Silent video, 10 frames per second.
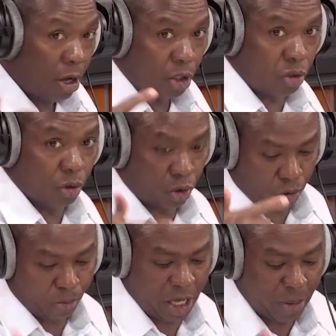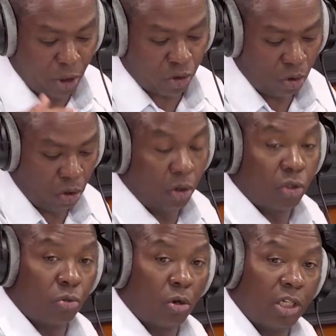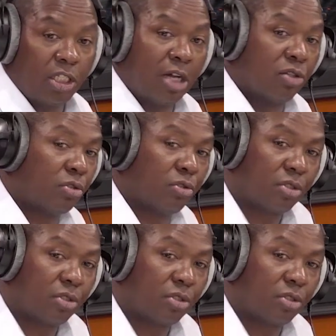to be able to go to all these households.